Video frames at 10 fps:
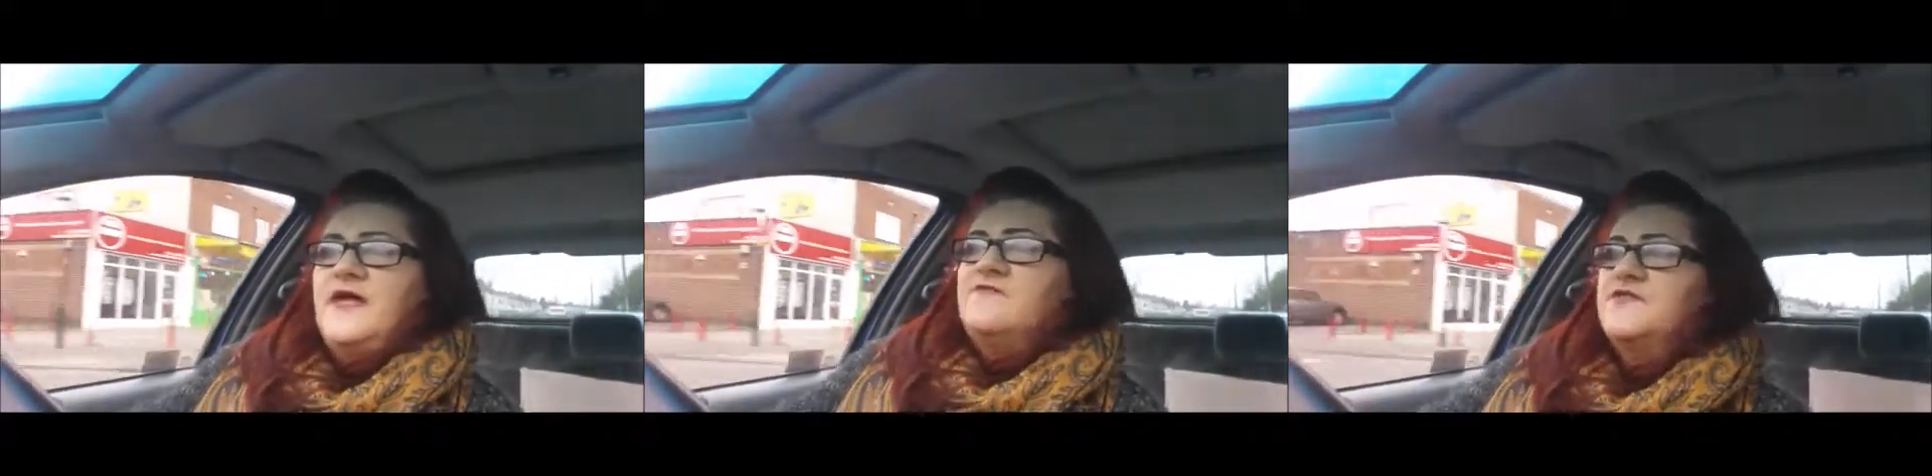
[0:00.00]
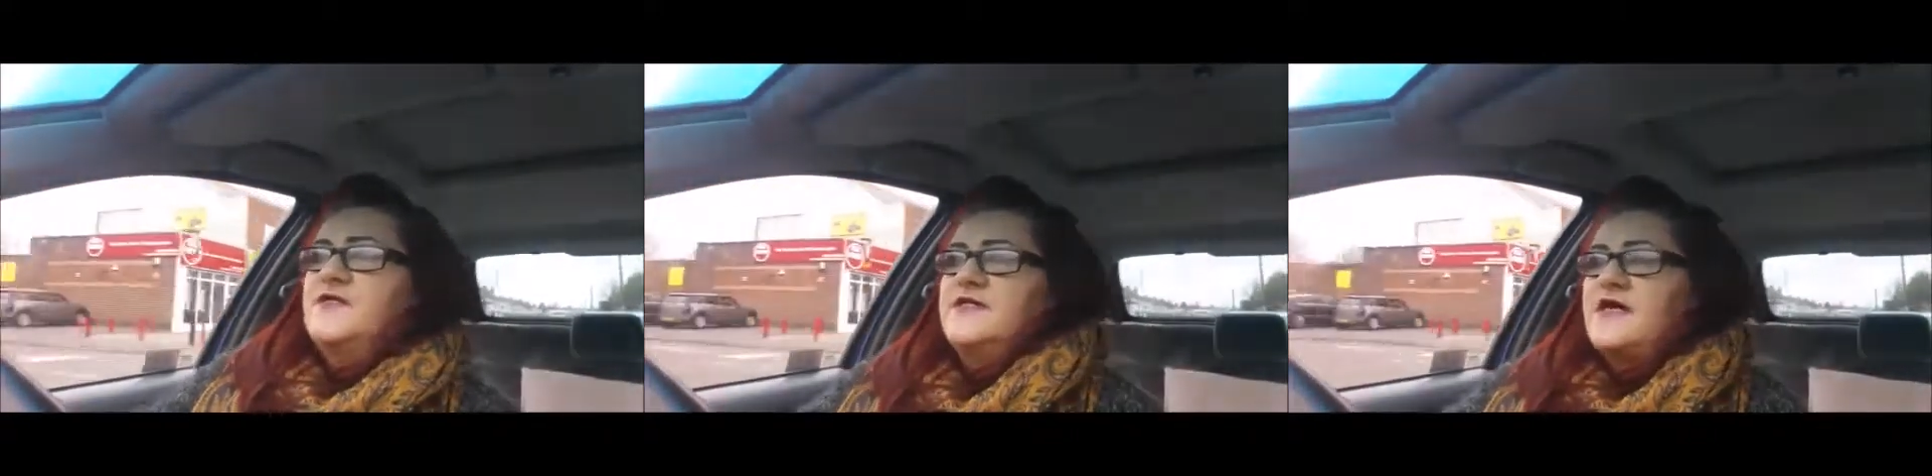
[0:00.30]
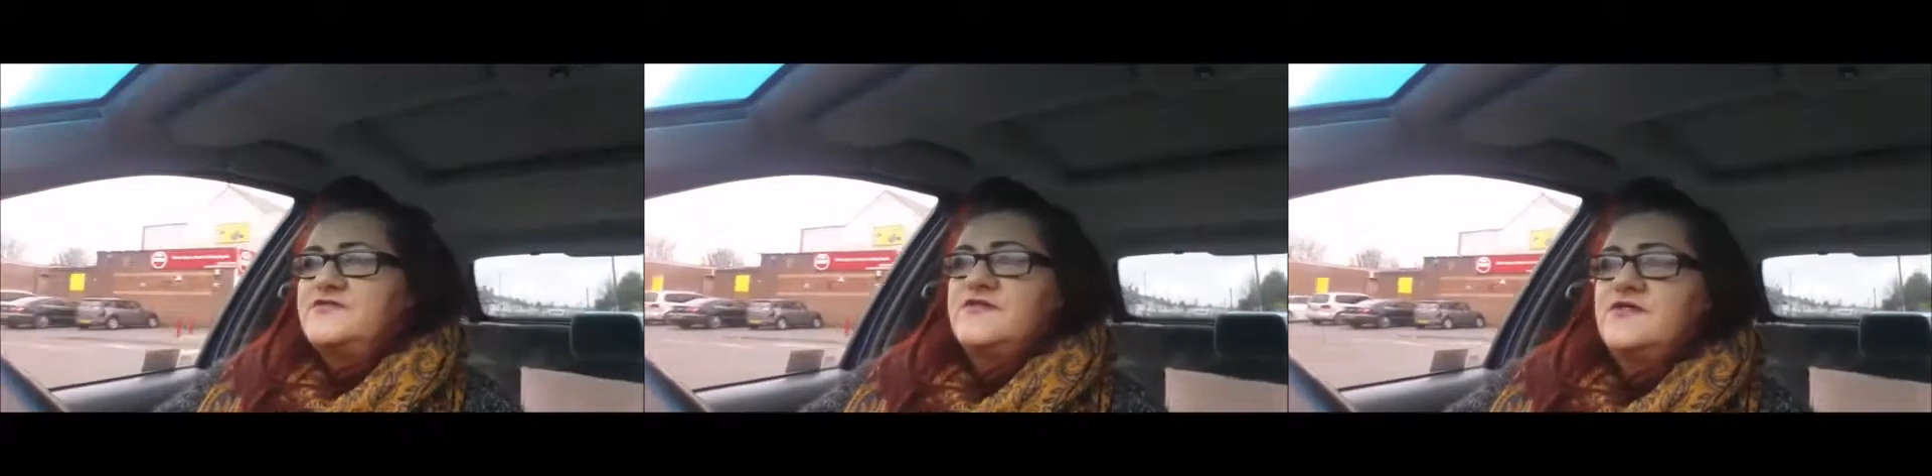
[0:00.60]
everything
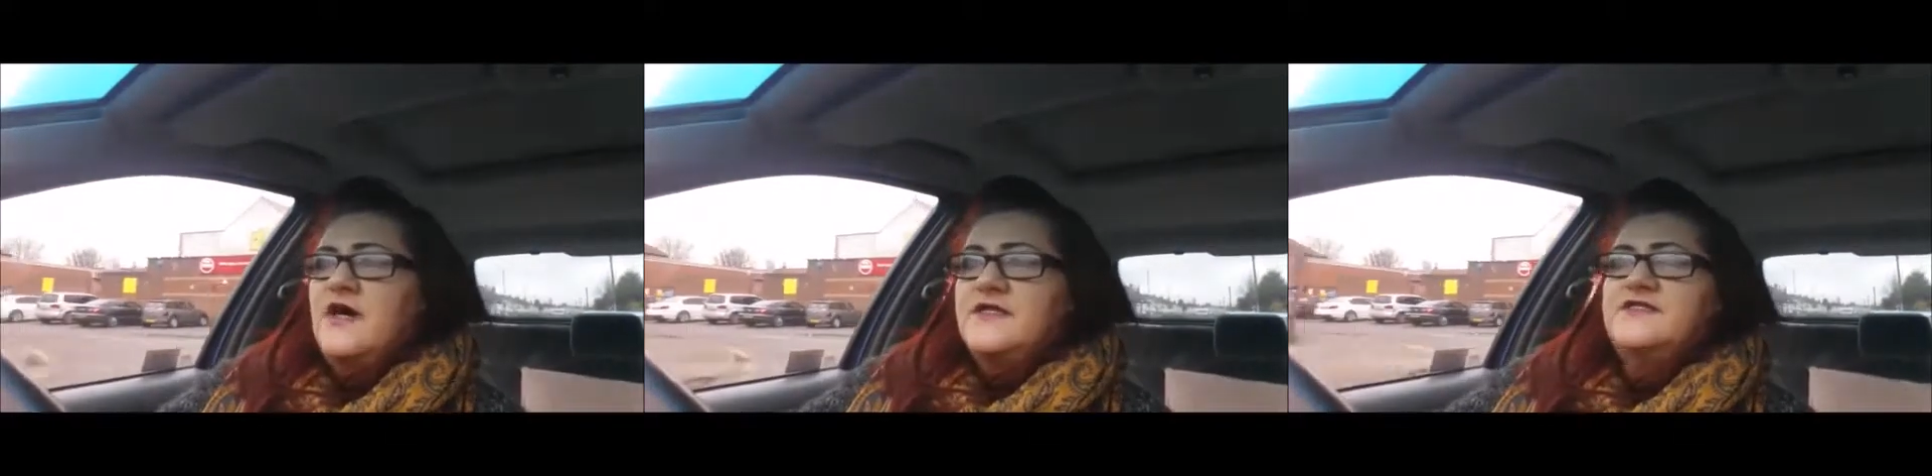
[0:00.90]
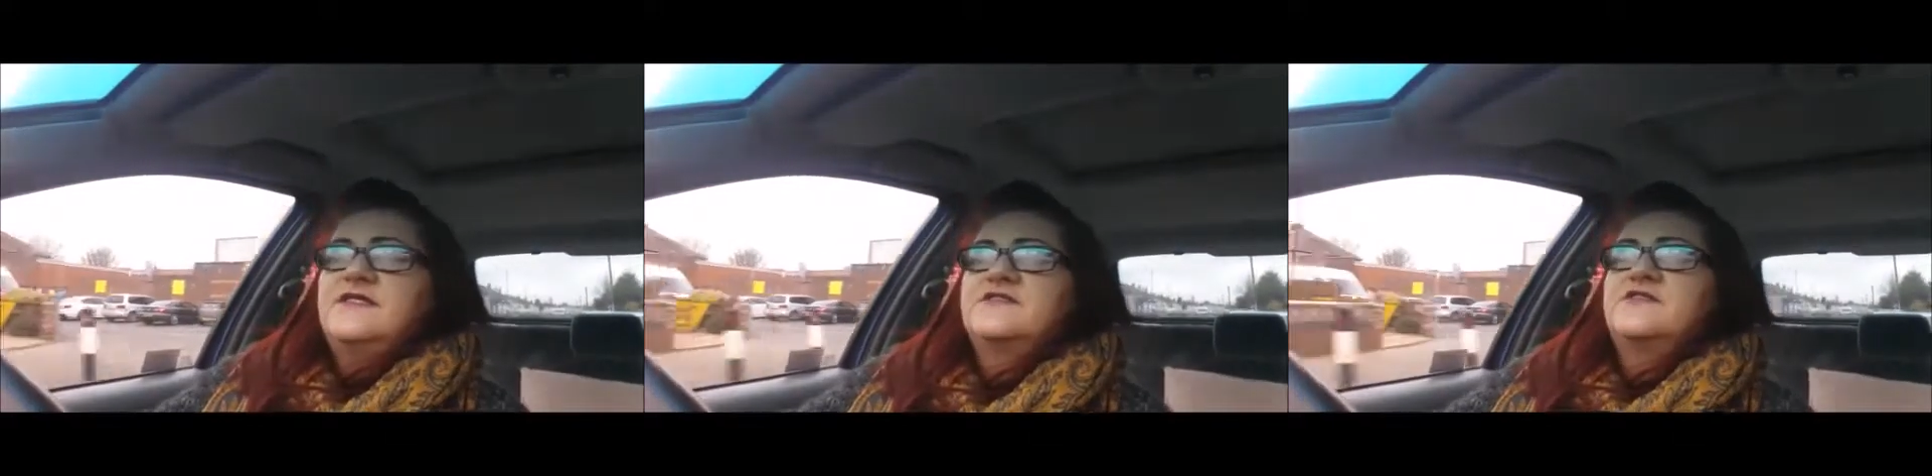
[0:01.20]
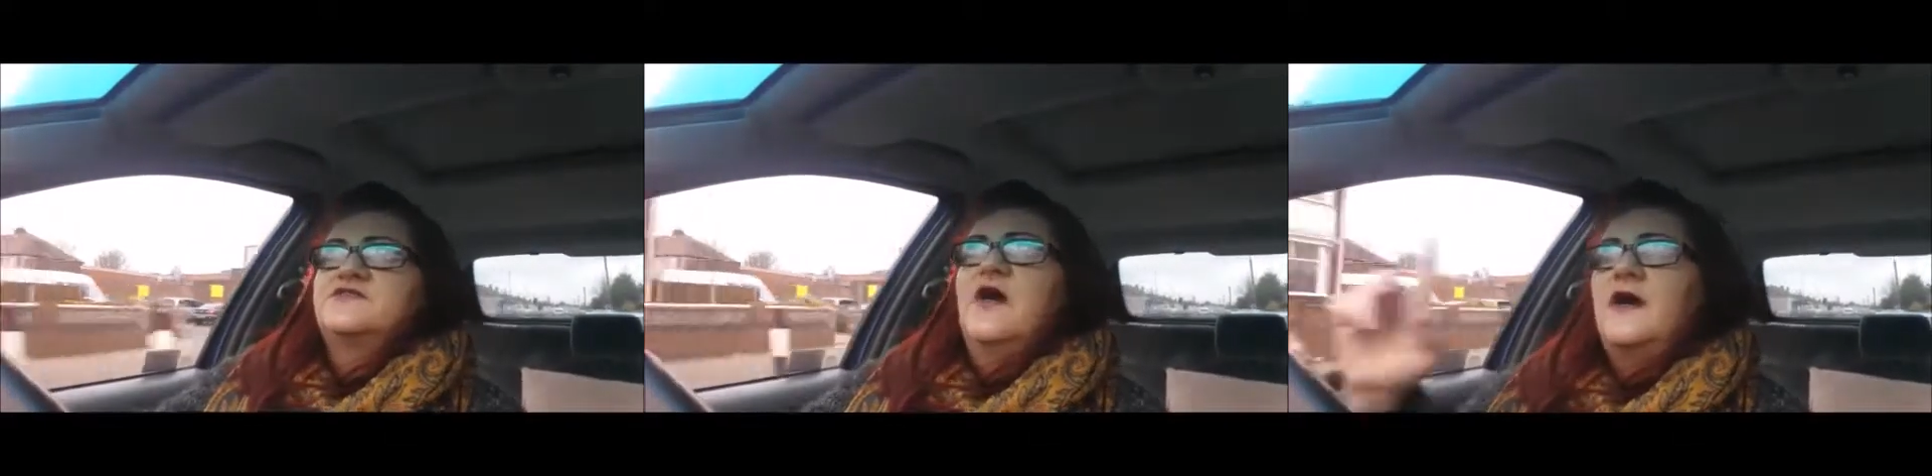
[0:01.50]
in our society is
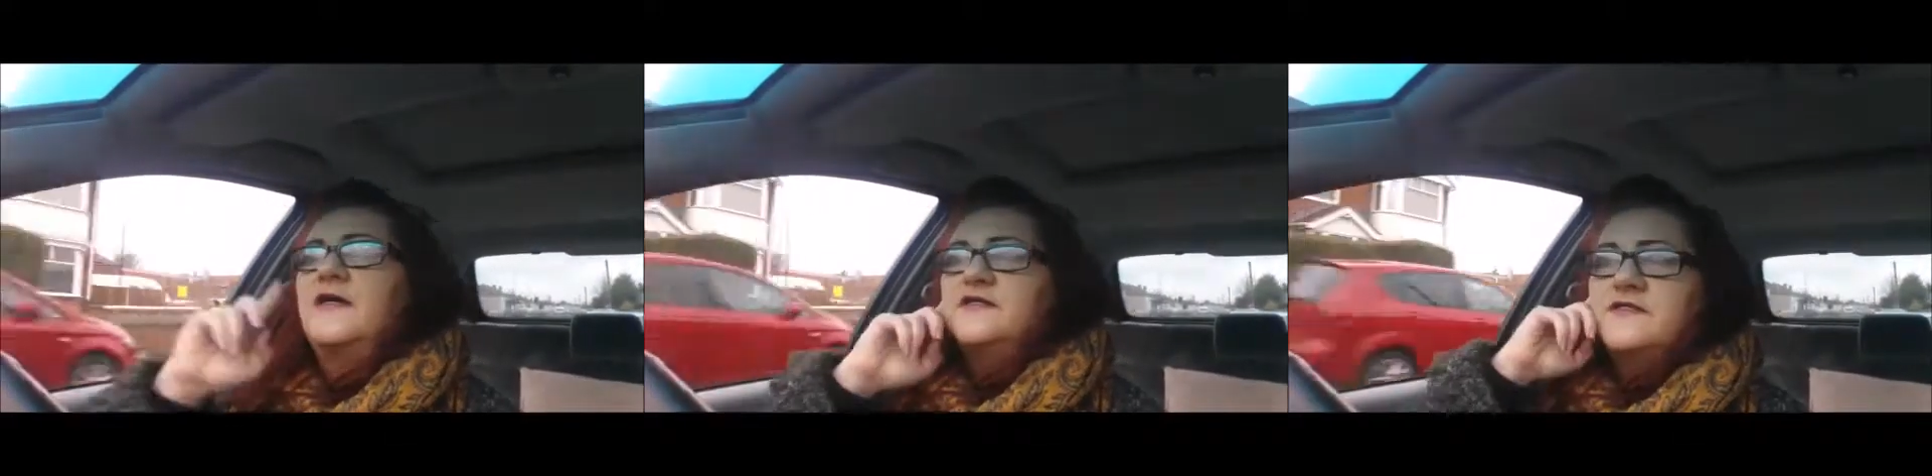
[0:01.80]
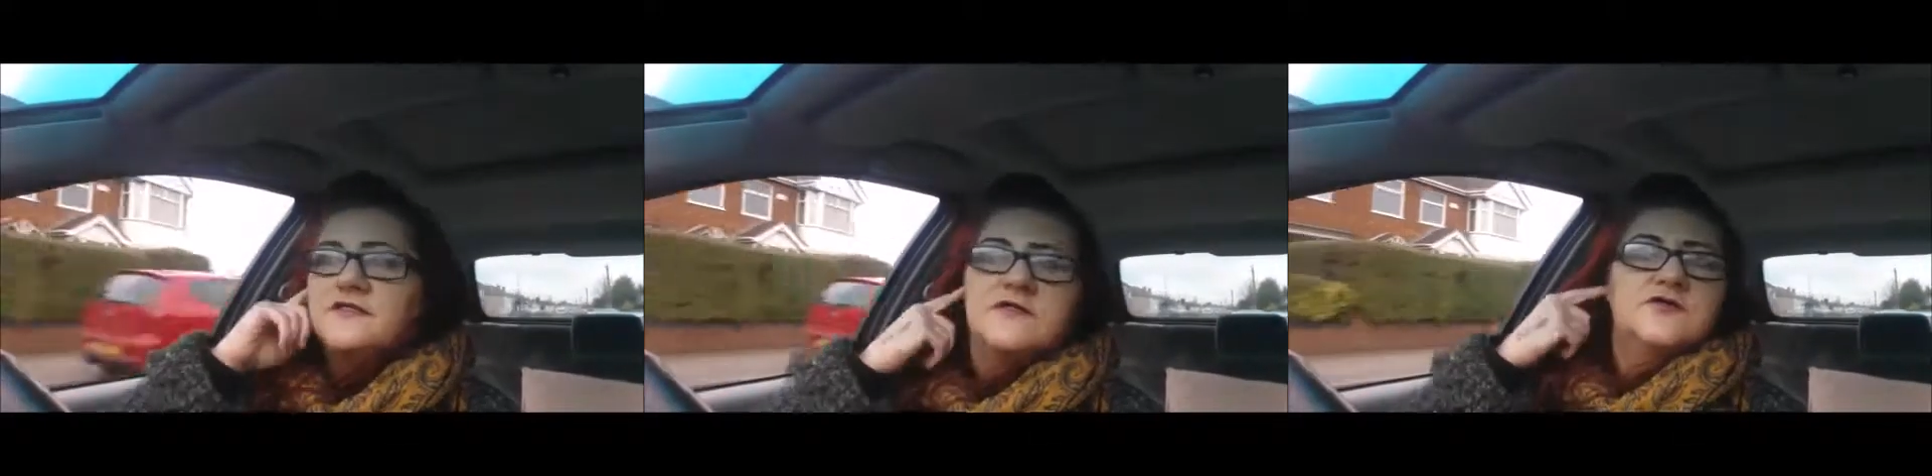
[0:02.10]
designed